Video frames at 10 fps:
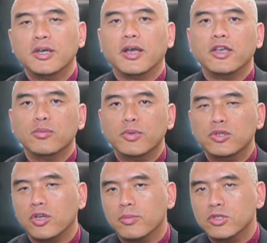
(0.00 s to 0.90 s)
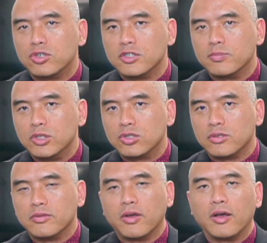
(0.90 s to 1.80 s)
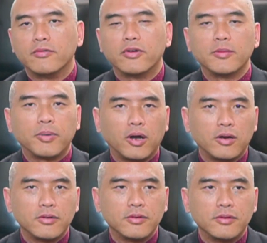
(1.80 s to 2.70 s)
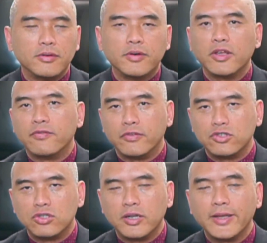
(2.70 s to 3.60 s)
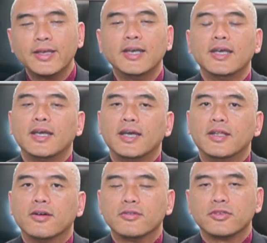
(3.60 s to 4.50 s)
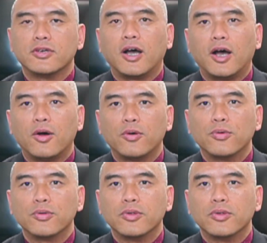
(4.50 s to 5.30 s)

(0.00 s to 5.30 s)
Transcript: human-to-human transmission very efficiently, and also how